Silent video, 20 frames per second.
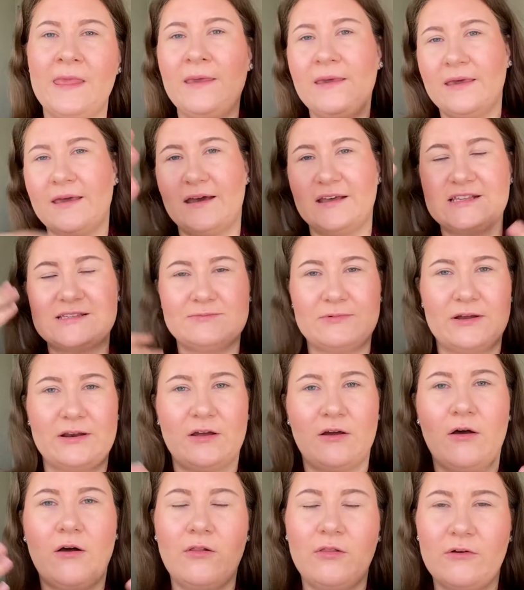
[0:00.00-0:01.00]
I spread
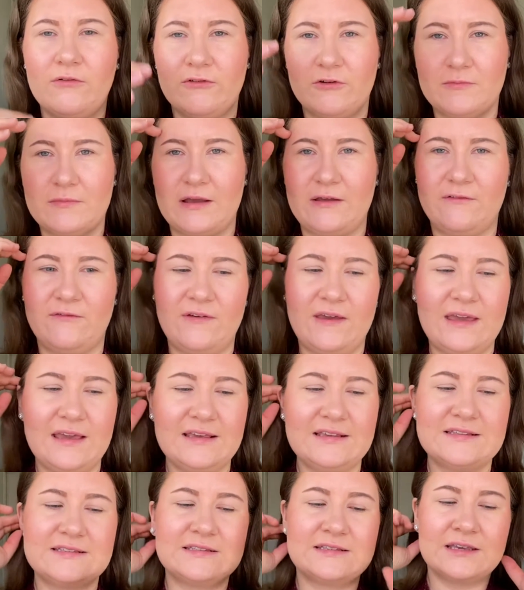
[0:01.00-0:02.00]
it all over my
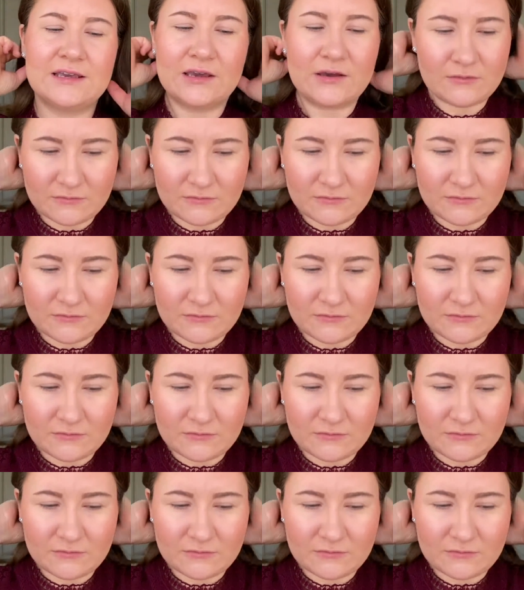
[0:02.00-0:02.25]
face,